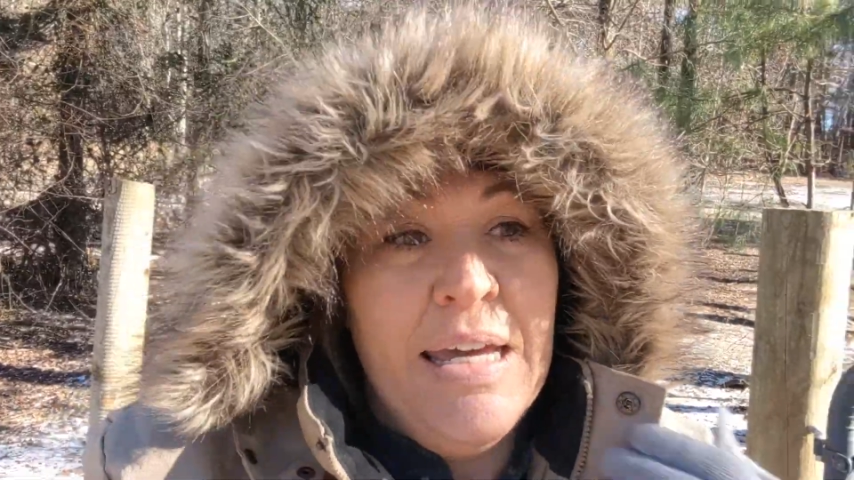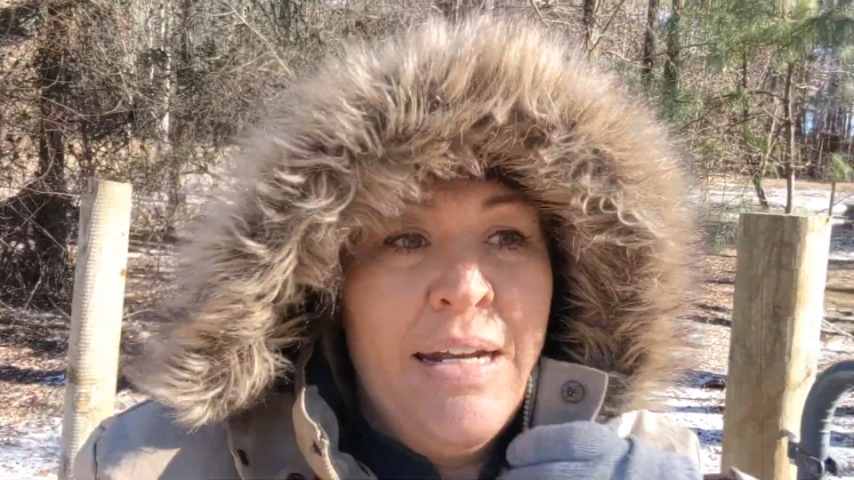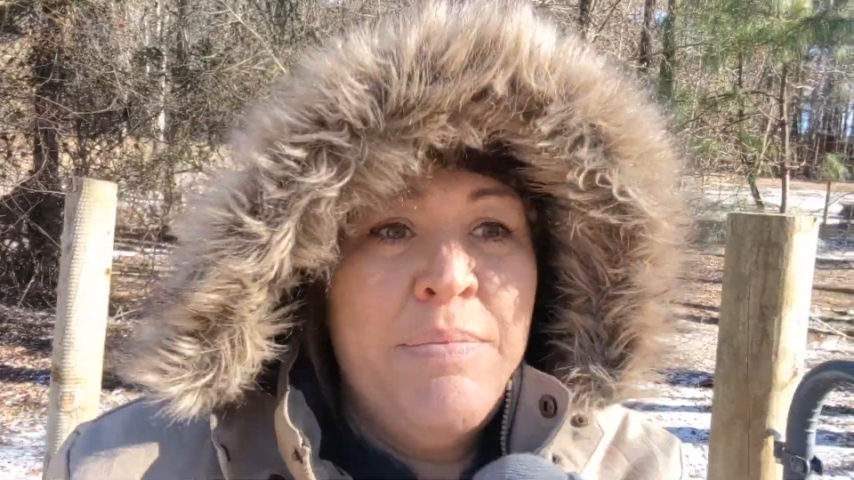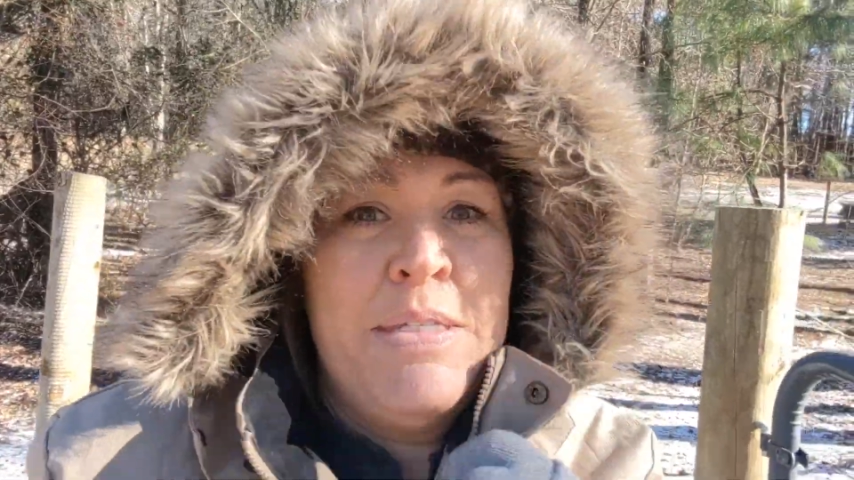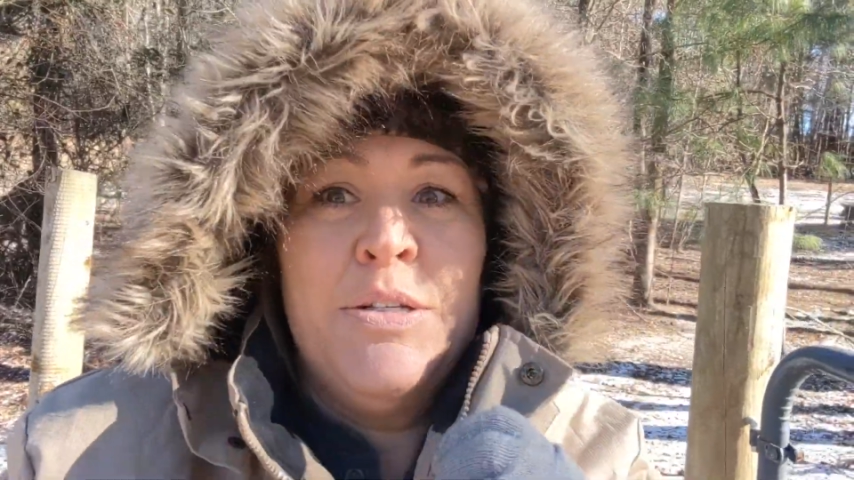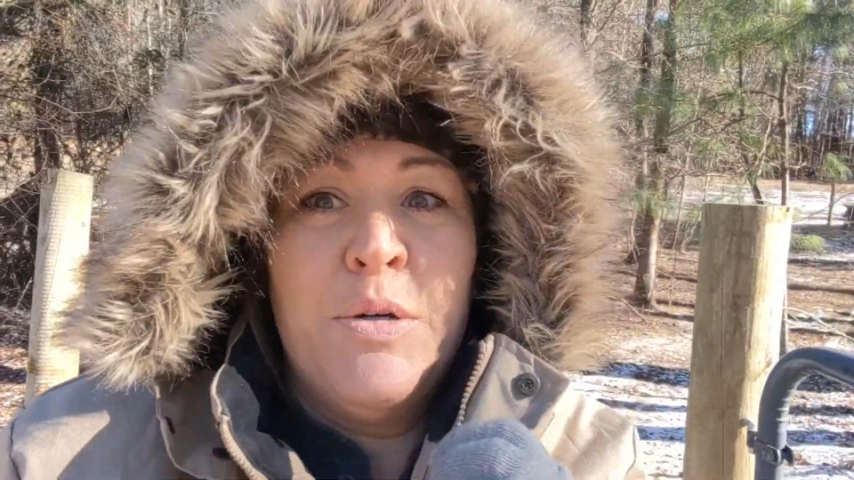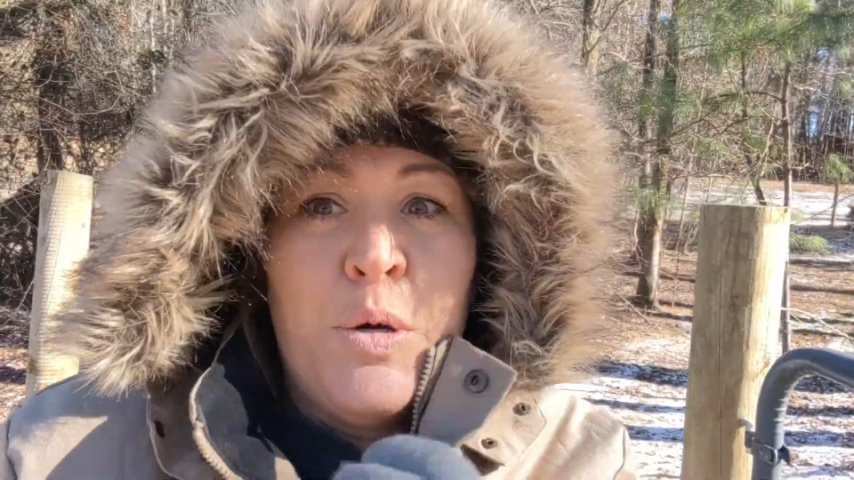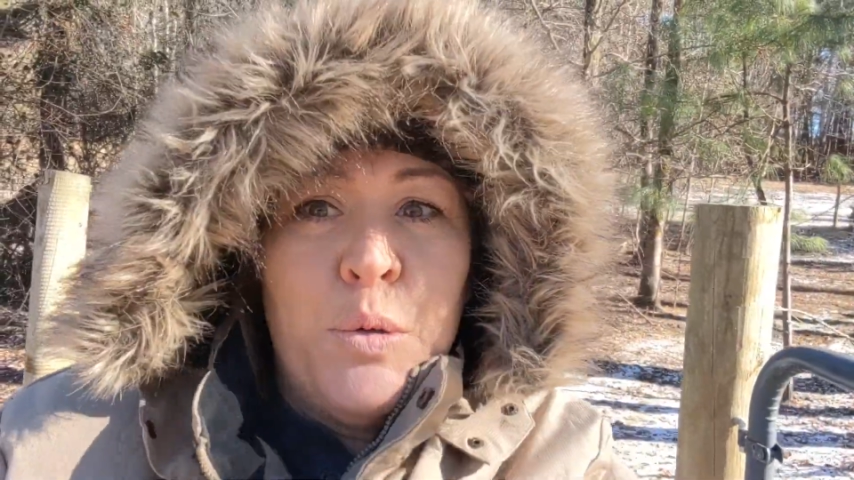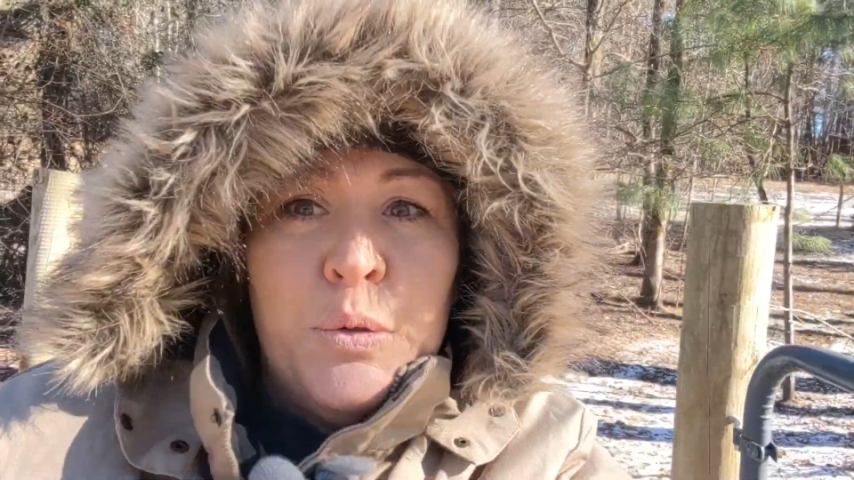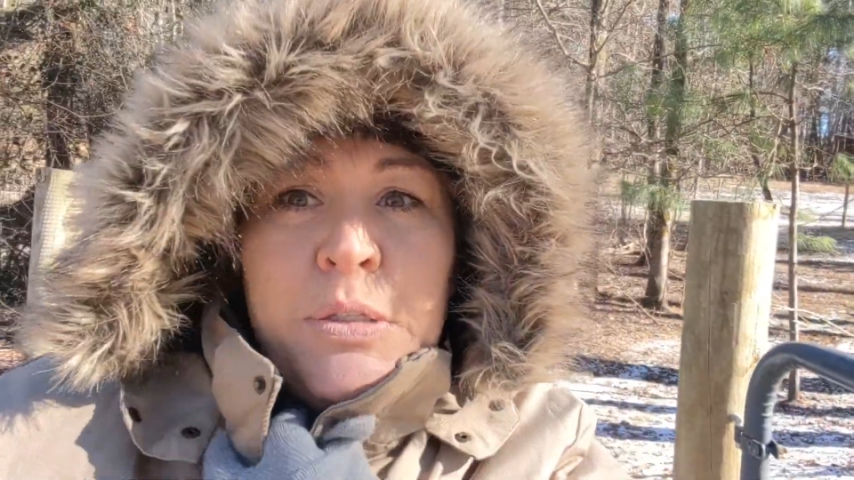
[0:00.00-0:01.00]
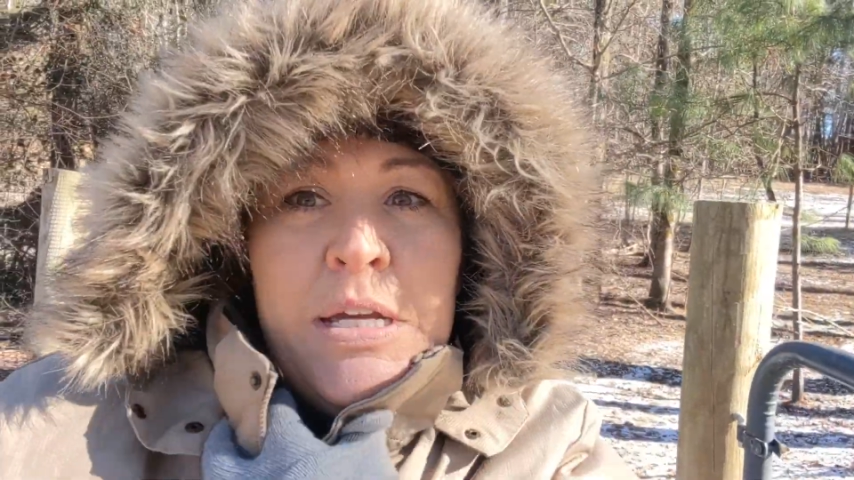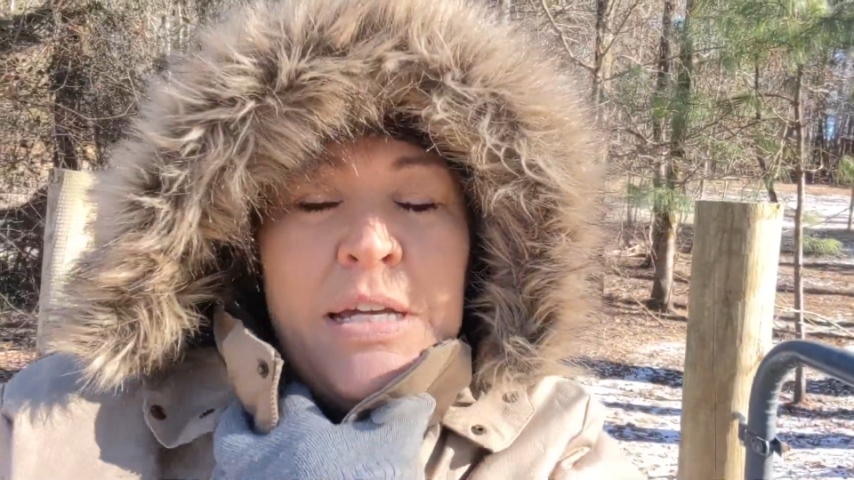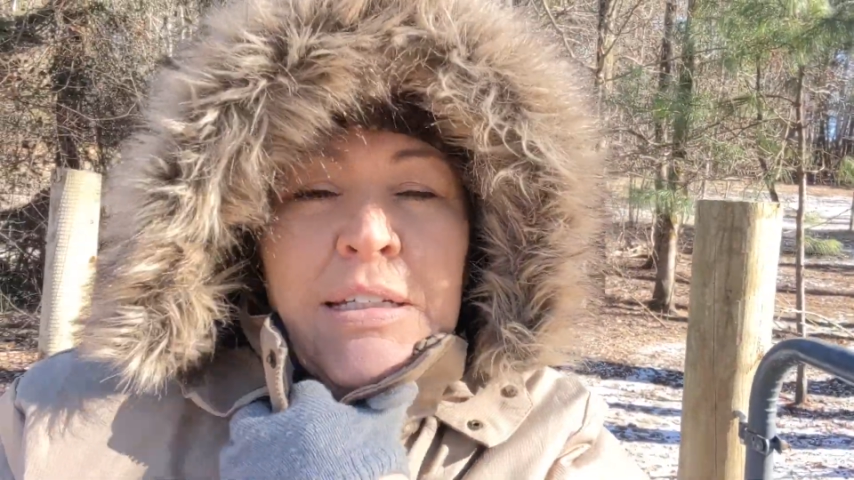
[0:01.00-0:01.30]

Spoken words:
And I'm still cold,